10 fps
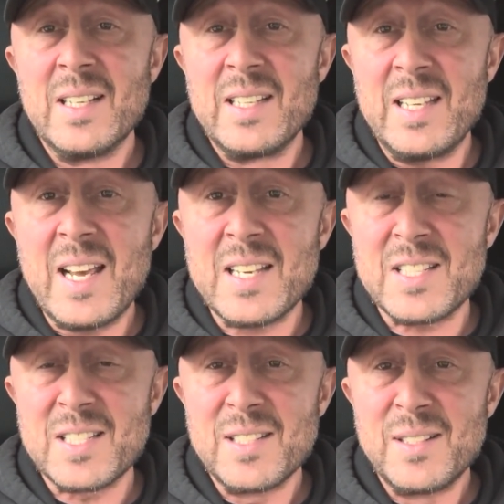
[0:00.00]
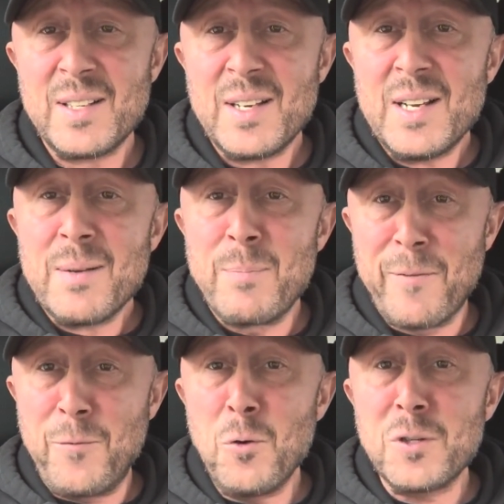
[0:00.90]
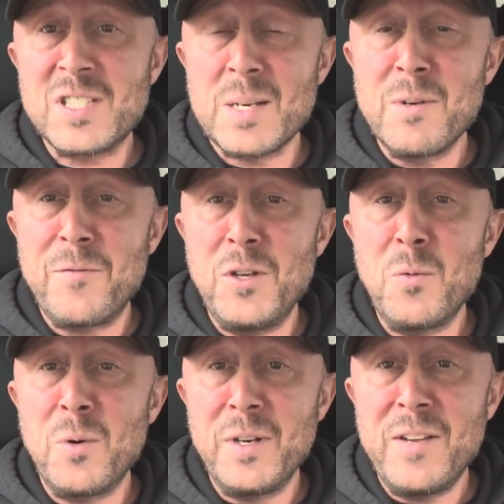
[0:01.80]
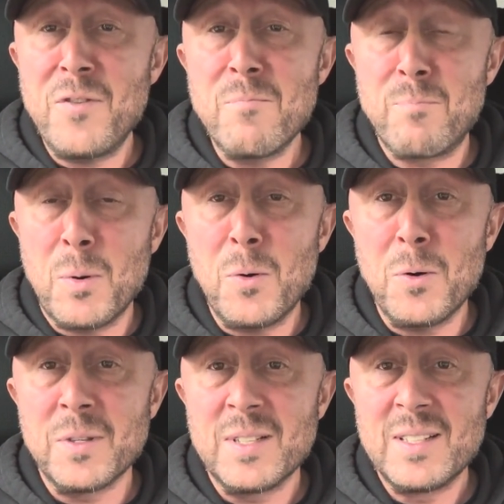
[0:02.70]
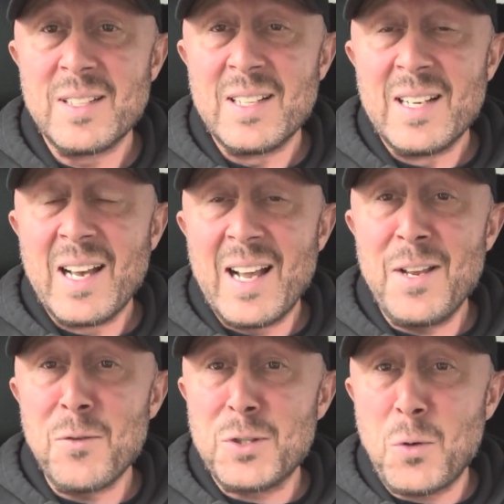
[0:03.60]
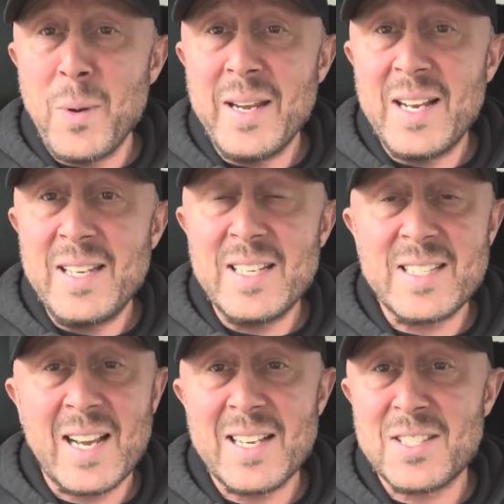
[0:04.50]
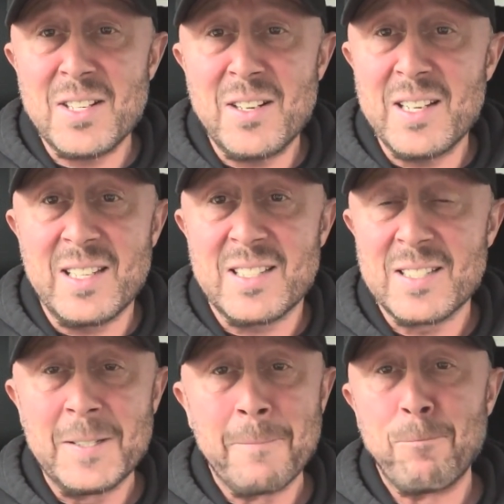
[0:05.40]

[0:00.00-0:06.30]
Yes, before some of you were even born, a little twinkle in your dad's eyes.